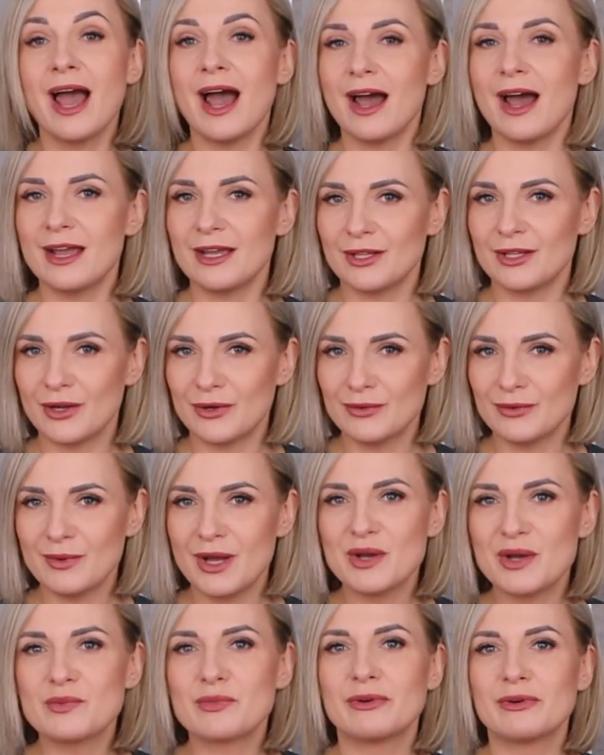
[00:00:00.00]
I know,
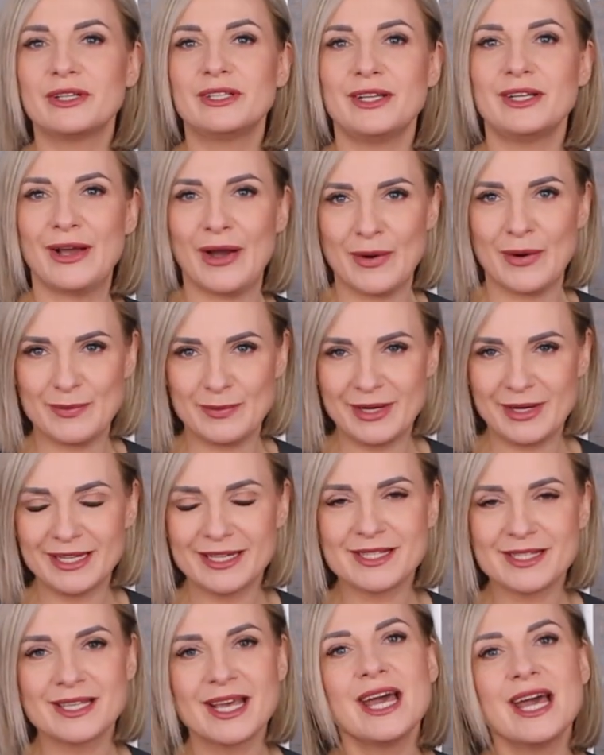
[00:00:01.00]
pretty
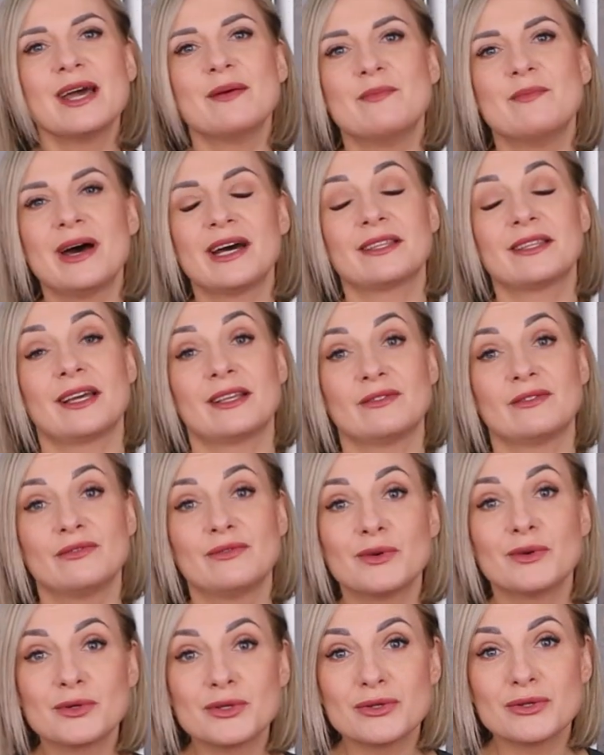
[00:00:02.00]
complex, but
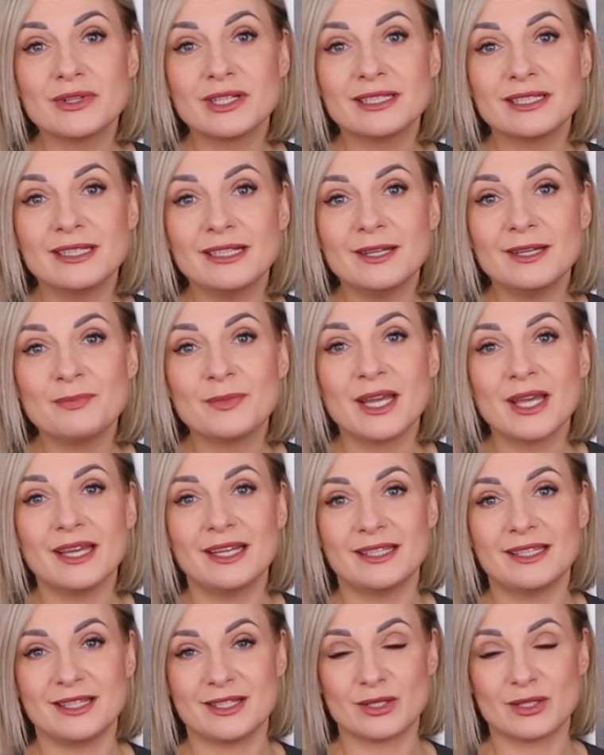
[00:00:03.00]
unfortunately
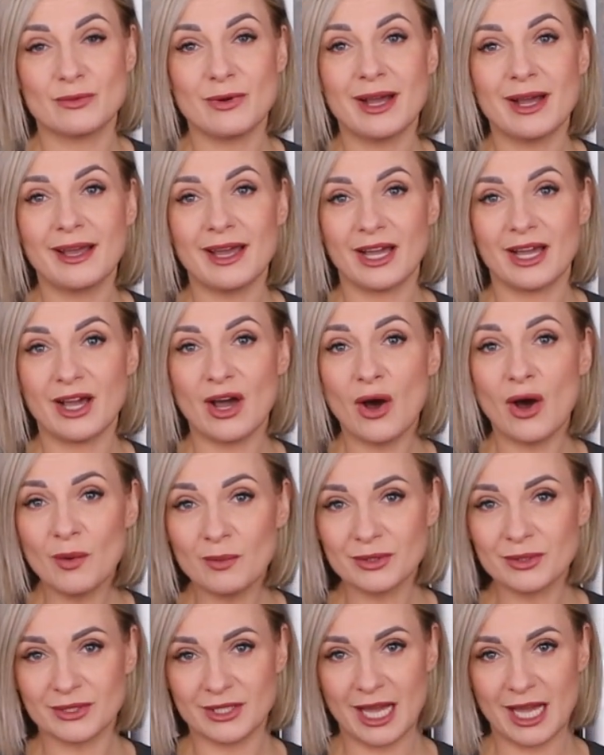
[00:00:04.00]
it is quite a
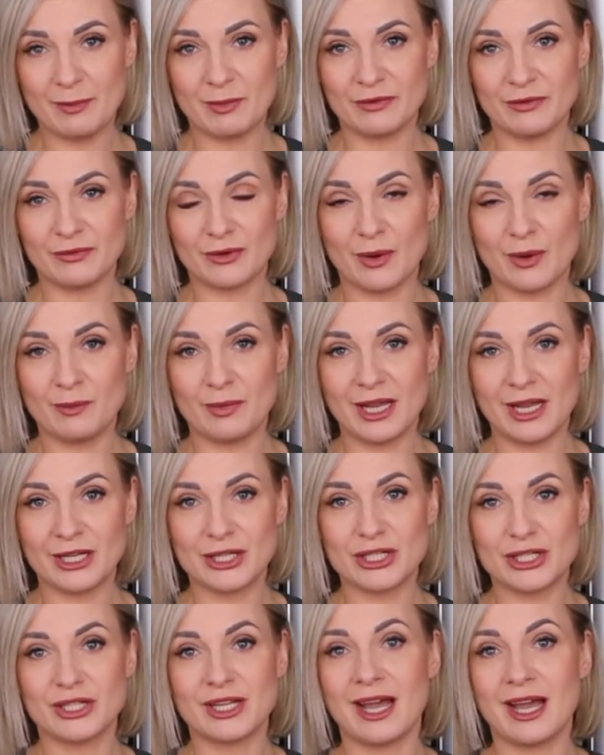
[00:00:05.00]
common type of
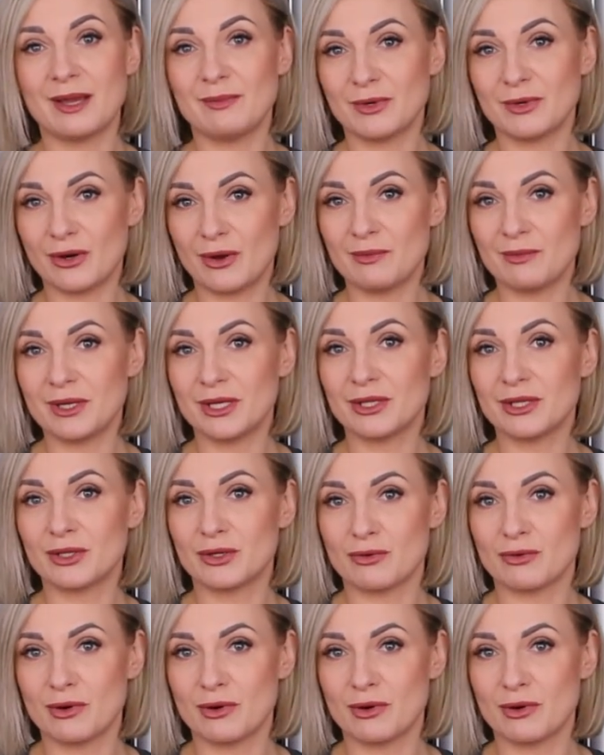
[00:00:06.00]
complexion I'm coming